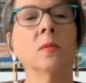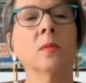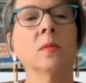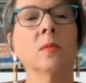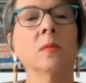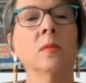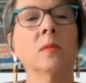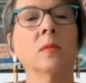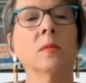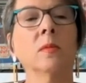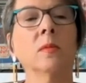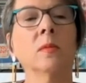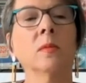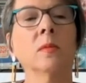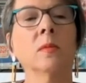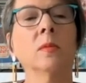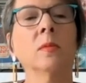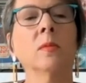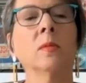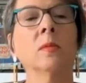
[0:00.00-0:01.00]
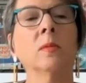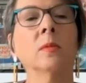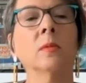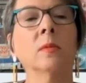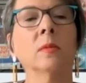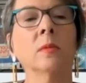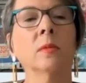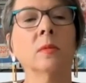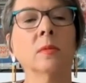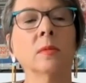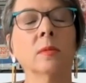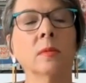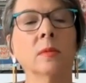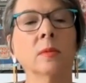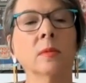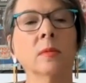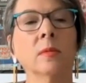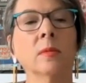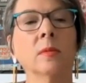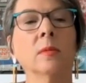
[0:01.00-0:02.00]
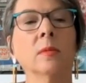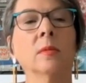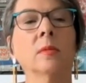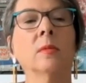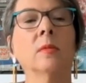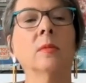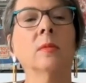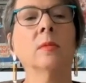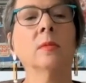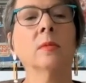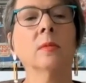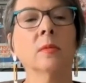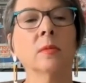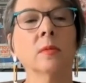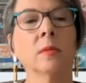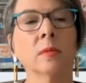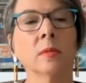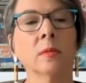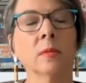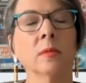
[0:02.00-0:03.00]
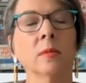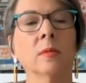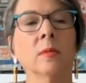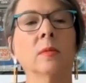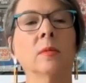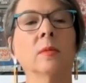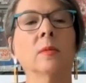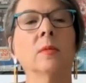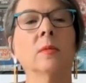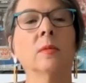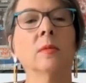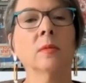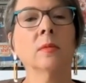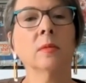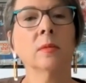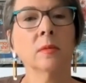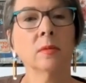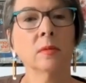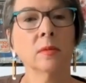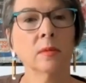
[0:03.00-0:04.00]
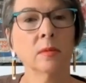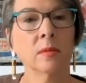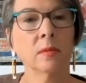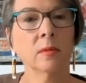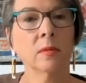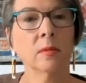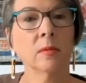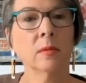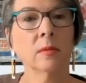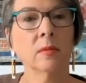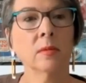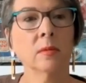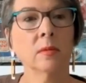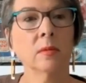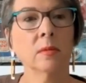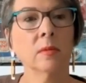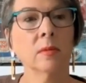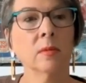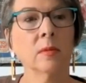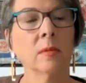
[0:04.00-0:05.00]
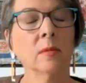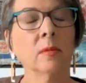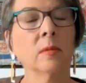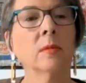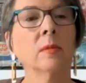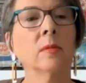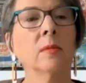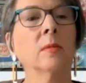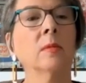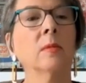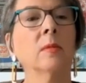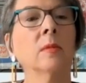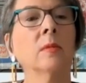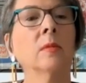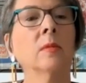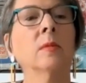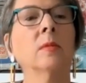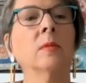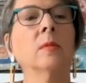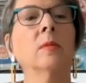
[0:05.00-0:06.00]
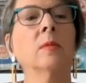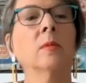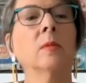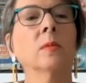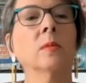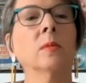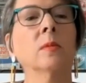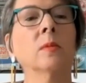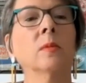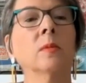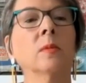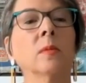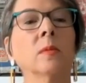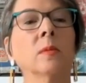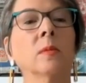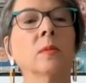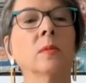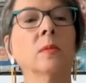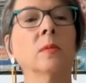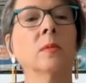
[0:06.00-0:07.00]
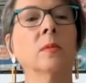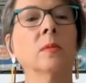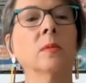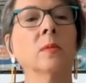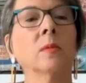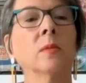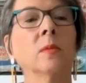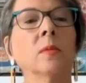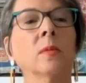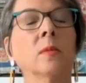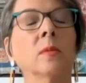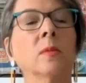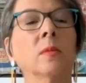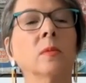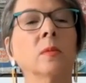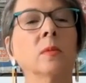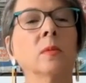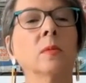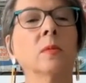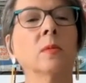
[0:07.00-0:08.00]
No words are spoken by the person on screen.